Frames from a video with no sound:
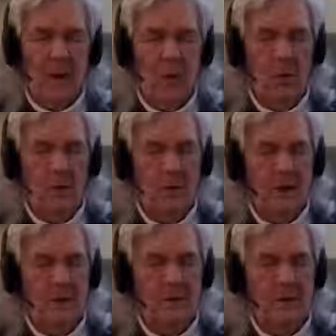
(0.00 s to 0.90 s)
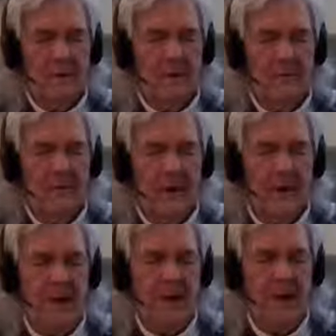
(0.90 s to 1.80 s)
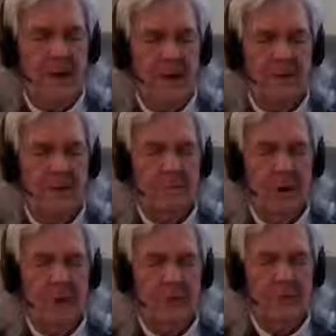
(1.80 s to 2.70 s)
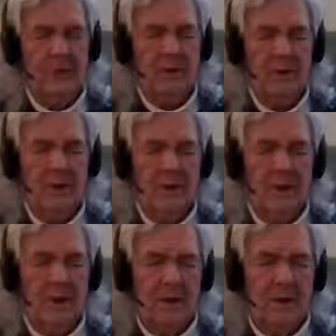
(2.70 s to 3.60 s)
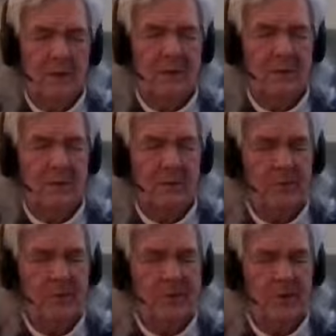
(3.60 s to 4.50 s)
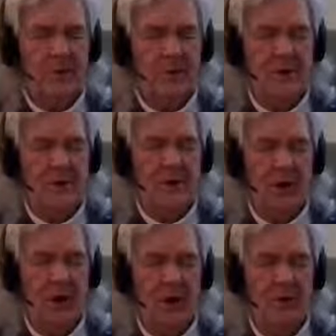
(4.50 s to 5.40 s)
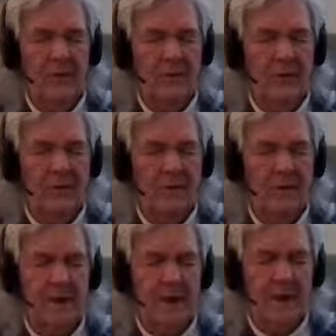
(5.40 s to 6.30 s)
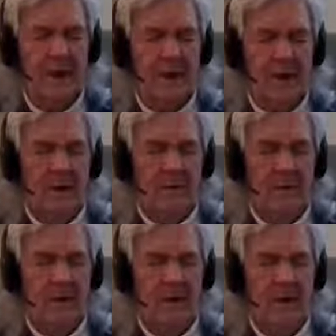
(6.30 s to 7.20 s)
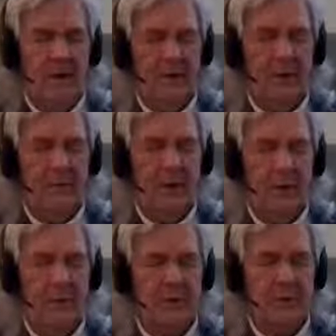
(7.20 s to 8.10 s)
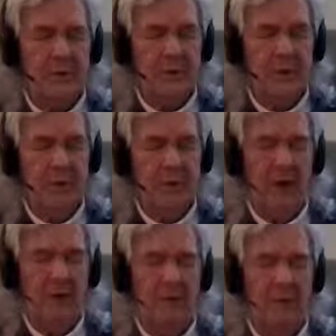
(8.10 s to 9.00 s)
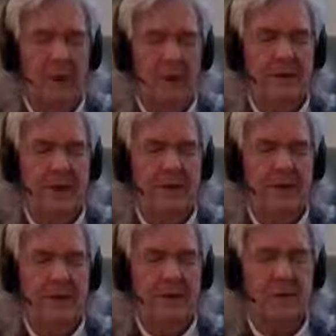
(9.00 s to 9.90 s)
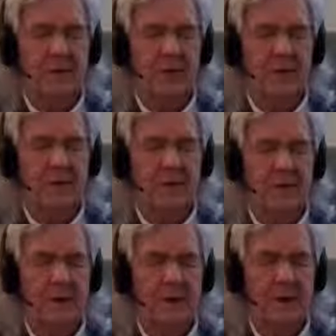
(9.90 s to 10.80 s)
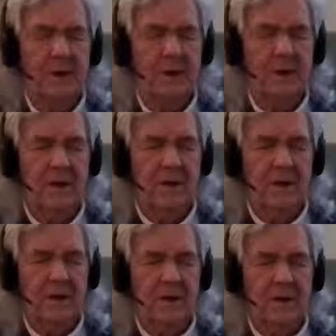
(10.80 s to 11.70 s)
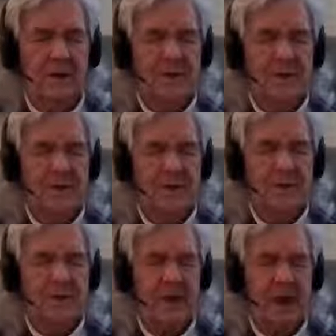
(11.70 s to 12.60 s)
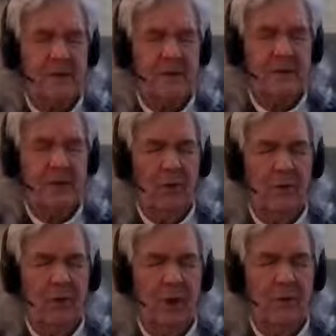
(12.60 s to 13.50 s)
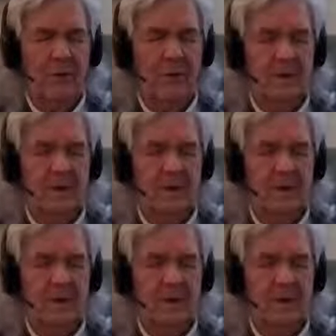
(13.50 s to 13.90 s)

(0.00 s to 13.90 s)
oming, finding that mantra, certain positions, all of these. But the purpose for me of what meditation is to bring us into that stillness and silence of no thought.